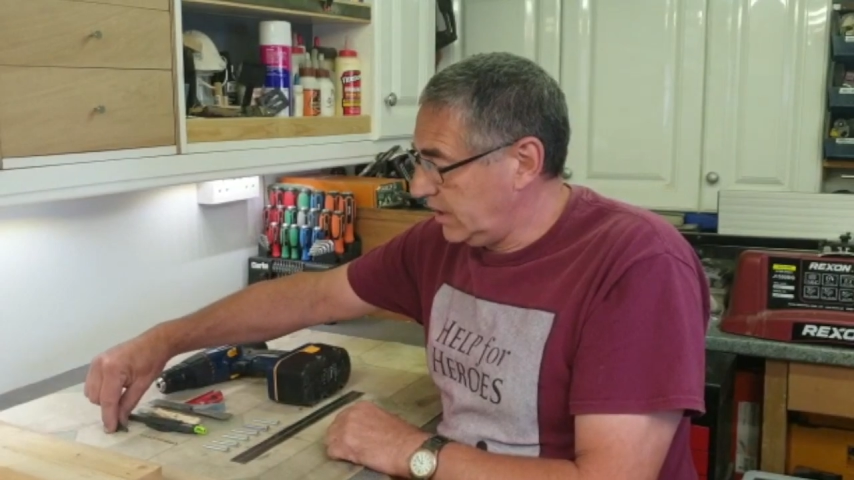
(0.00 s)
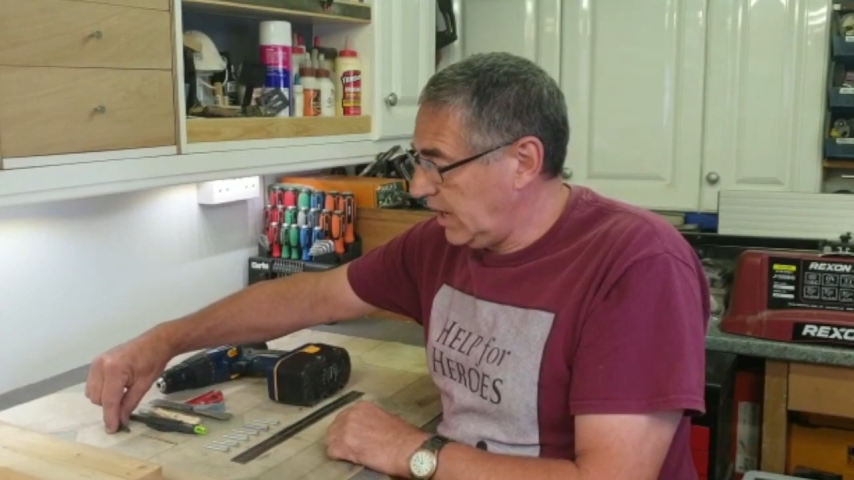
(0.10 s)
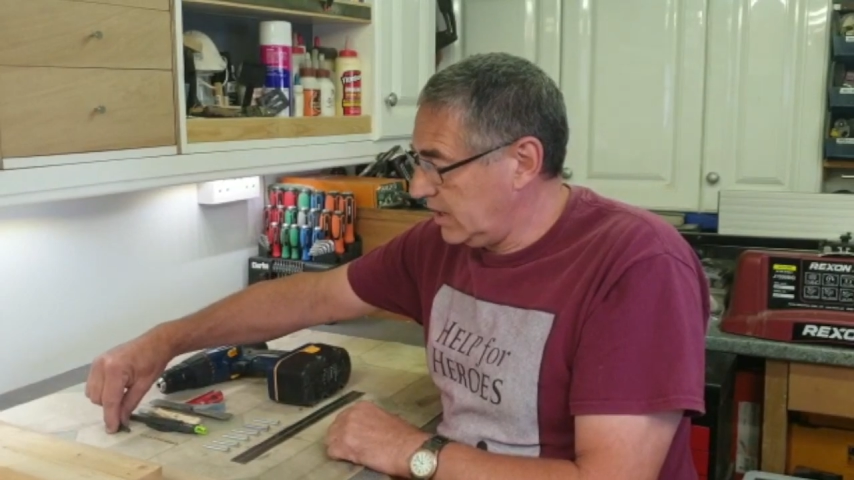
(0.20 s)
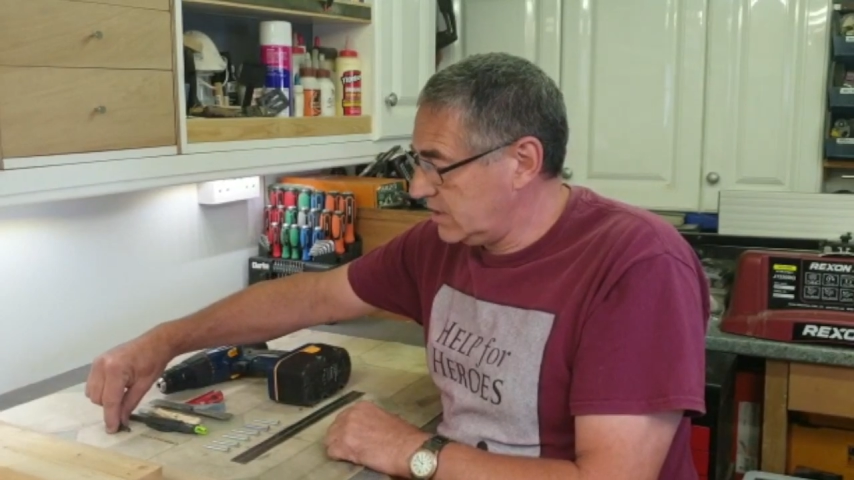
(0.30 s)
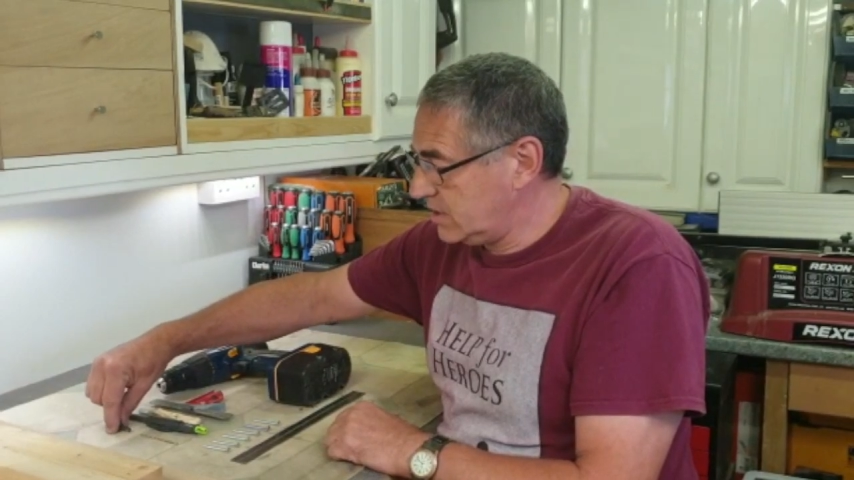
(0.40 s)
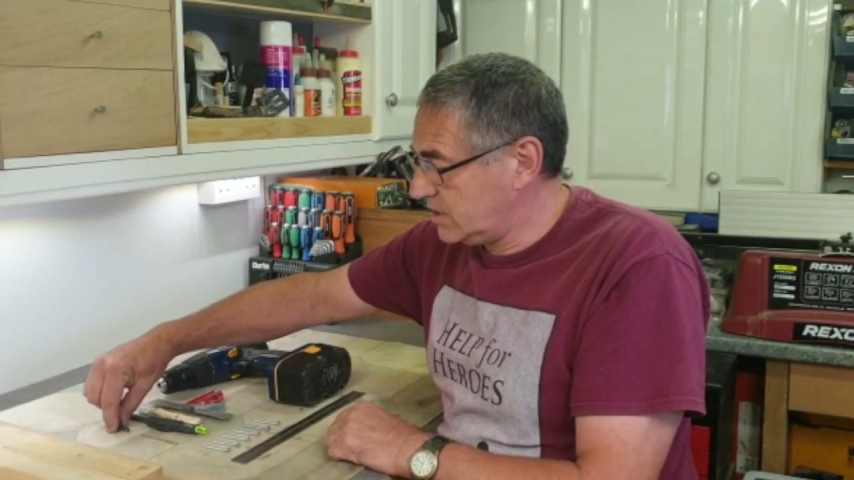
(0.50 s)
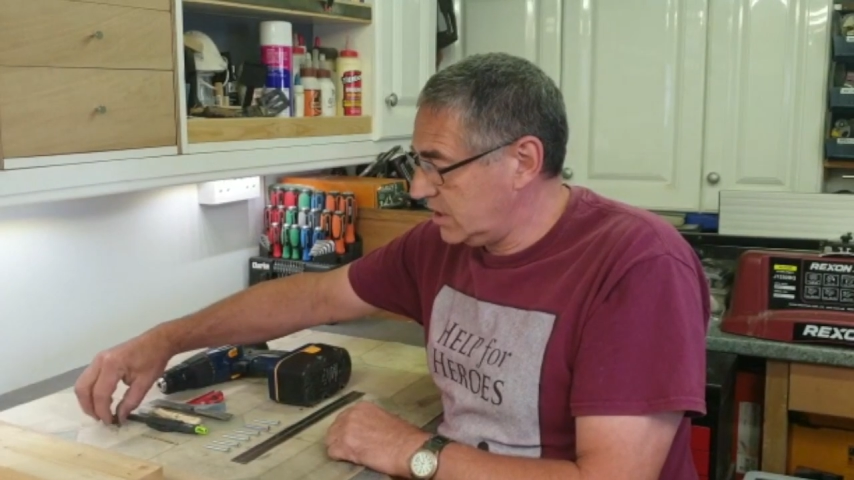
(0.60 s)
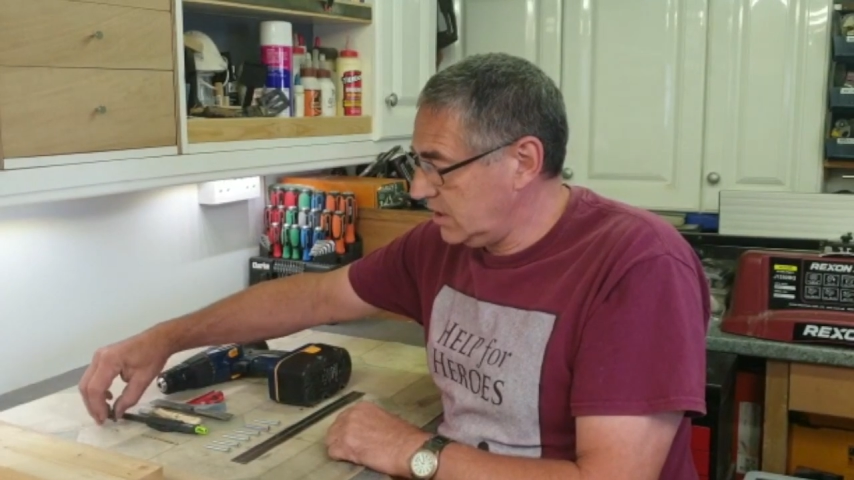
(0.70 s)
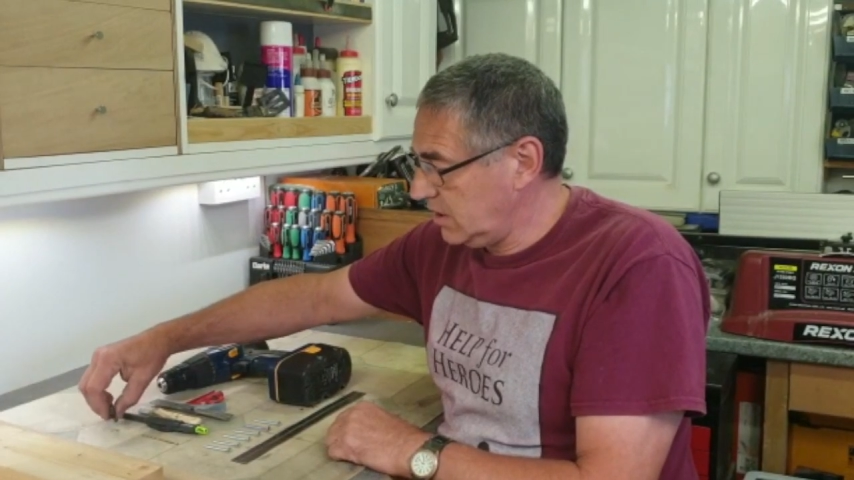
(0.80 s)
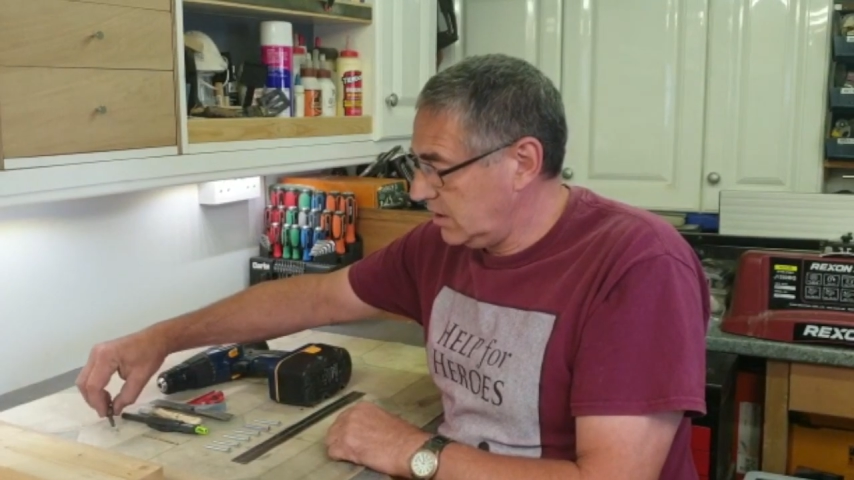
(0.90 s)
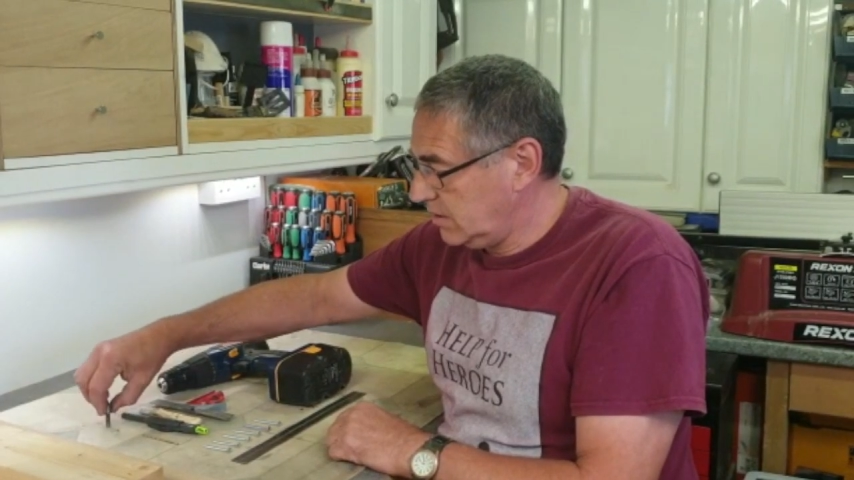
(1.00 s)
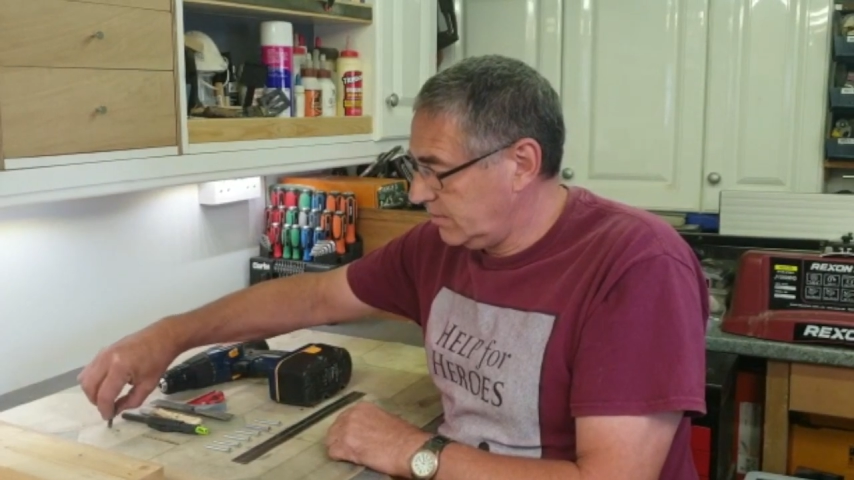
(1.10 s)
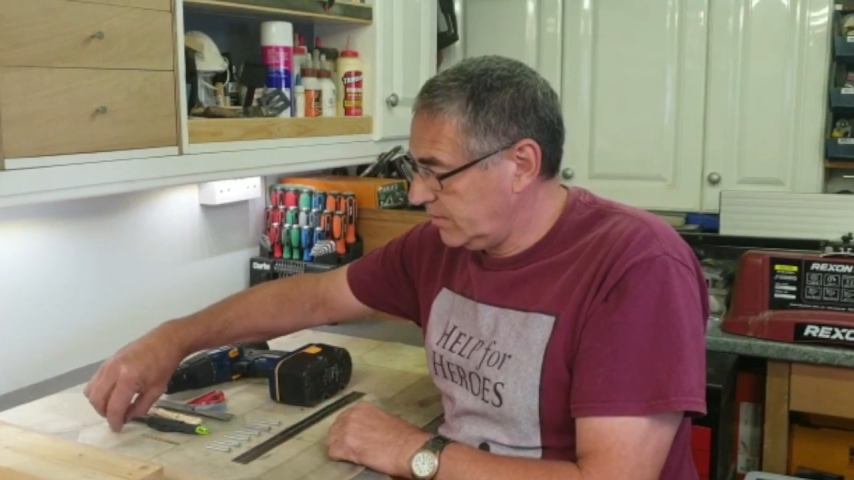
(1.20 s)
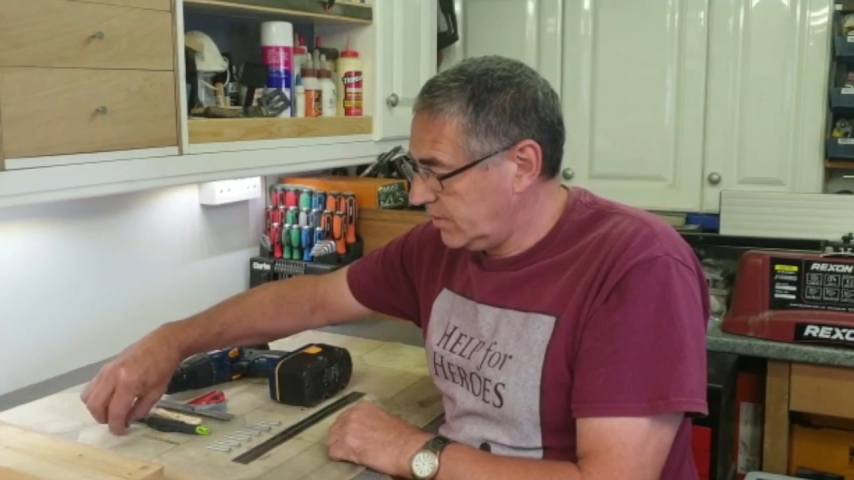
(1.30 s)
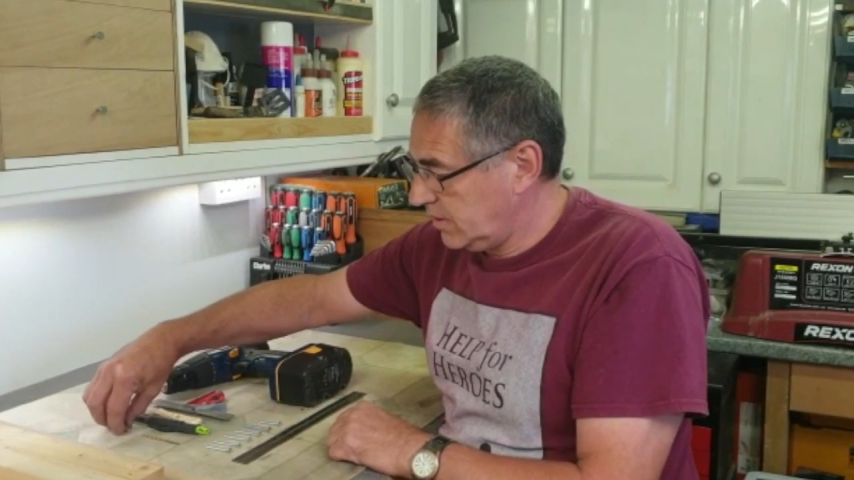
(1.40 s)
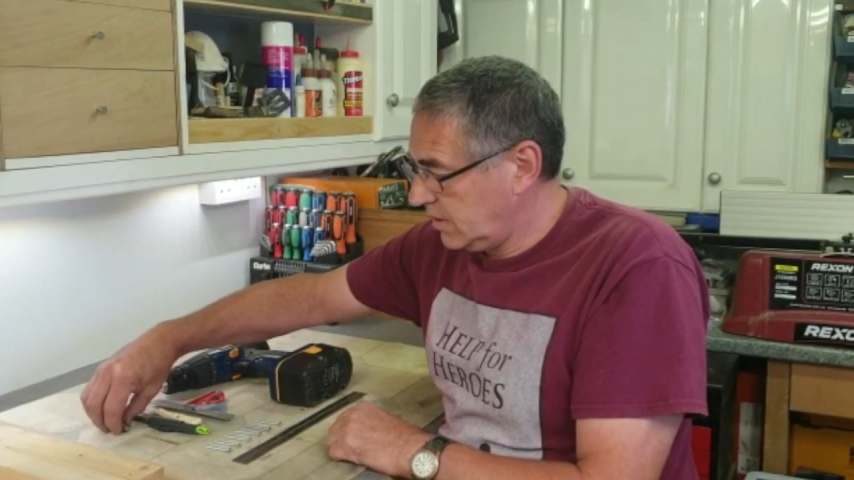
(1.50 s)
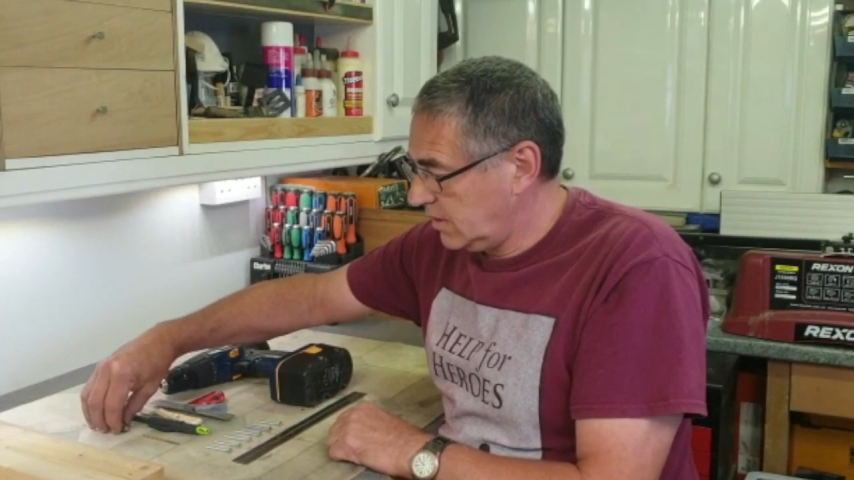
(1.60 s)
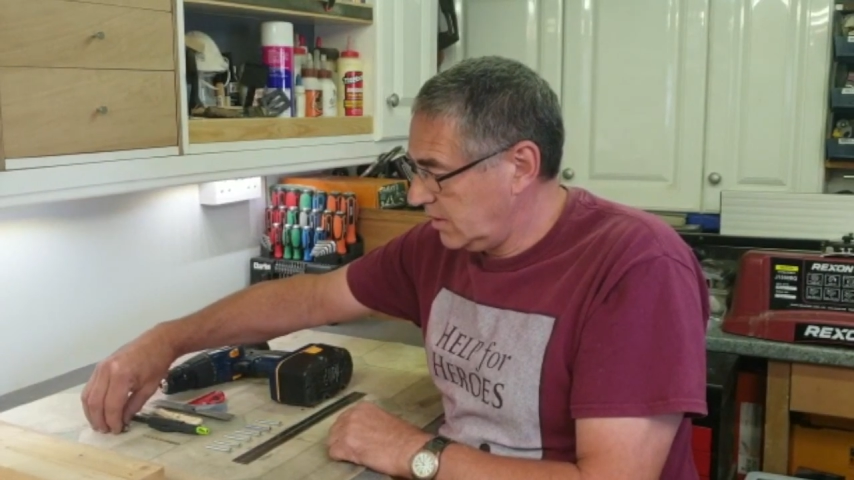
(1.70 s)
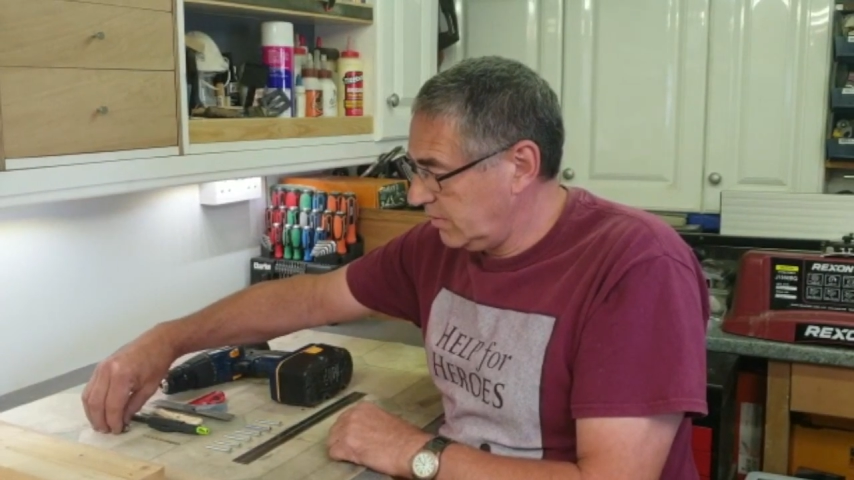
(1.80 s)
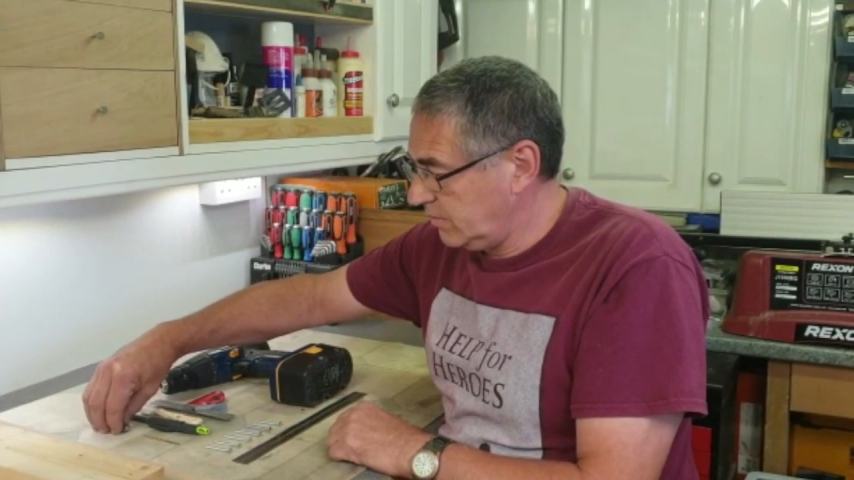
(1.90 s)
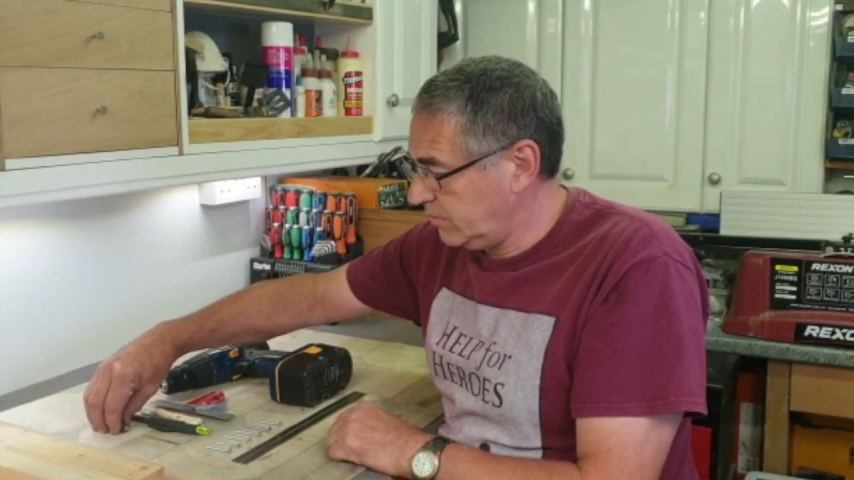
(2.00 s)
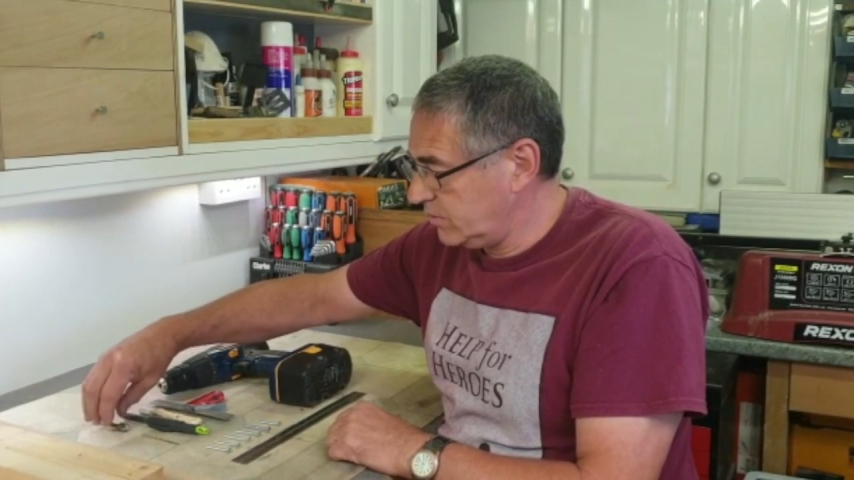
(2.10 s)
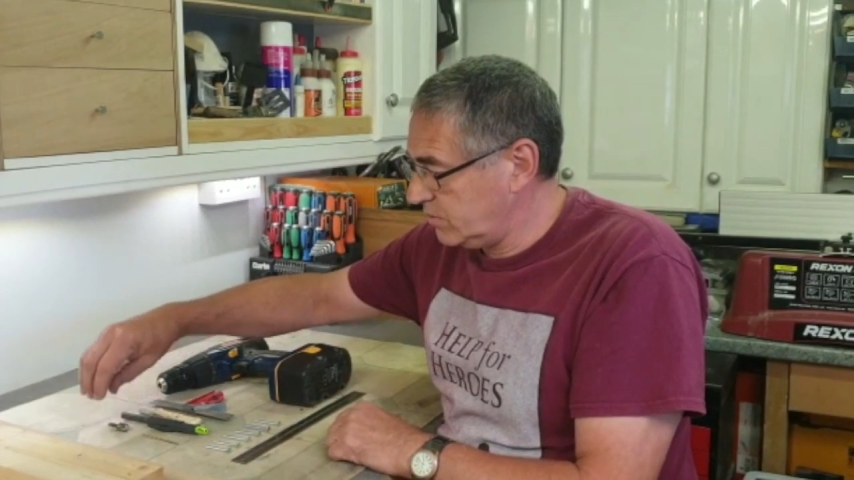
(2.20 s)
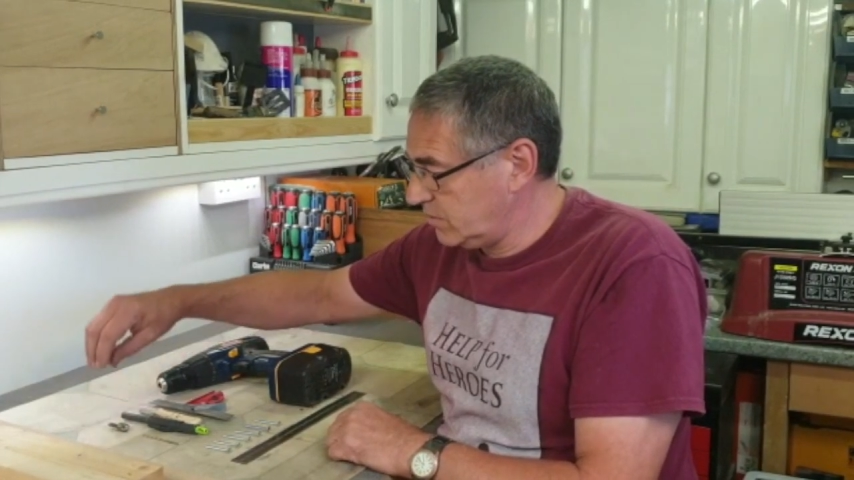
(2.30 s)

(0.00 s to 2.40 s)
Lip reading: countersink, with